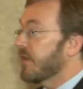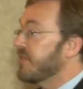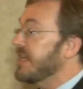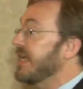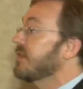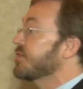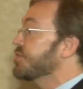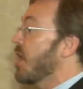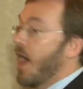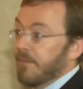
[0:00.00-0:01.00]
of the
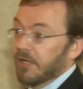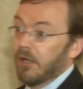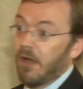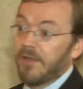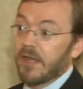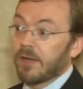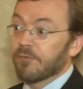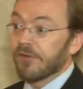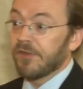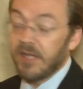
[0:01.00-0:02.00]
English common law that had
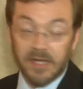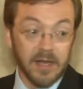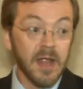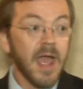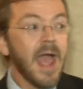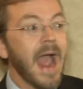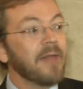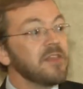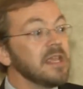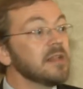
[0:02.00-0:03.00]
preceded it.
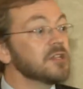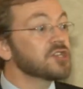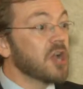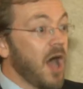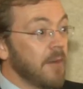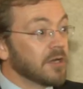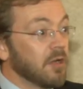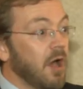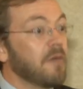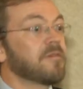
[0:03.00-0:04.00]
At the English common
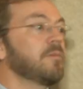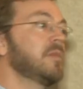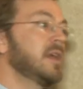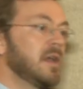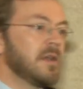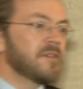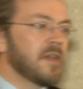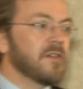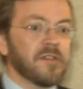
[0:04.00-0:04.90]
law from, say, the